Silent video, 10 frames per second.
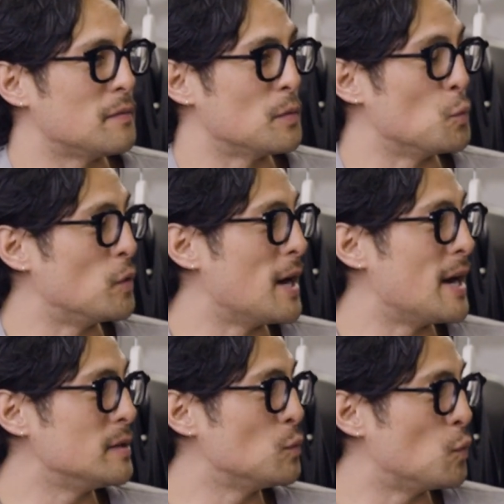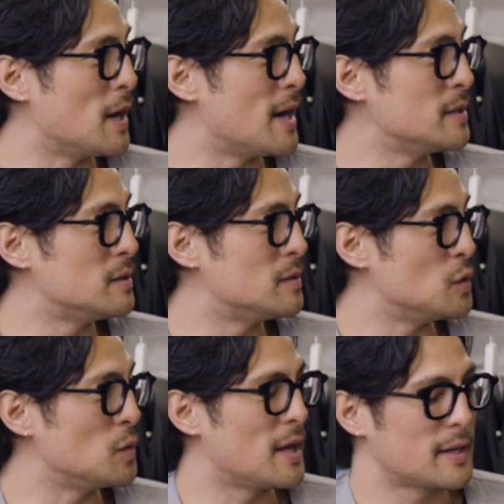From when I
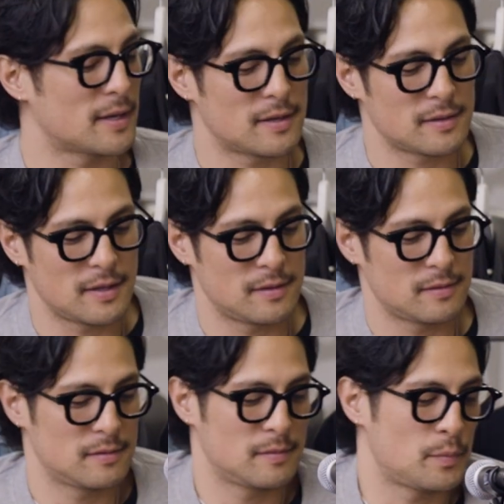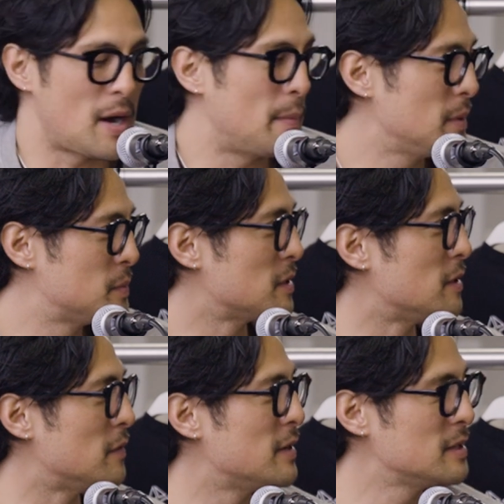do like pop-ups
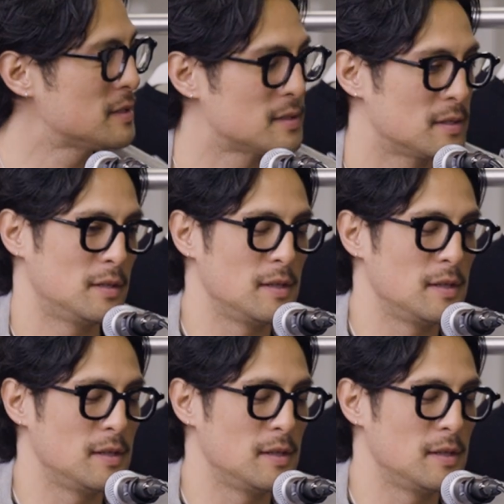or events.